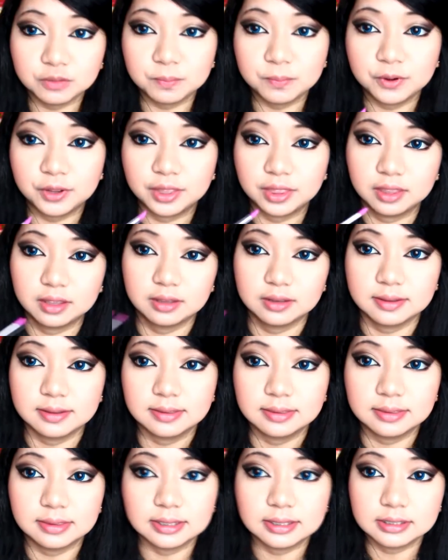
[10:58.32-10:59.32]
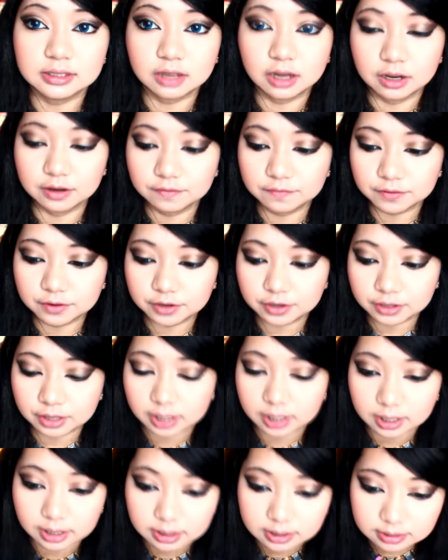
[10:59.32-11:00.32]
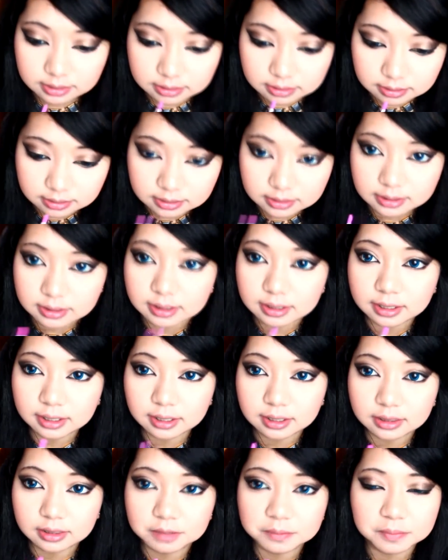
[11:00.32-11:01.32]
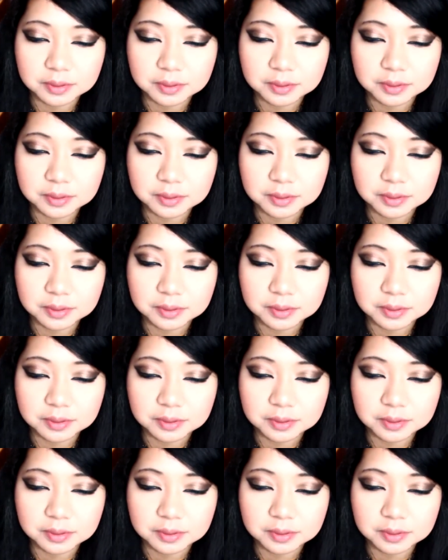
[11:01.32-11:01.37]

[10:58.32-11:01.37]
to put this on for you guys to see like the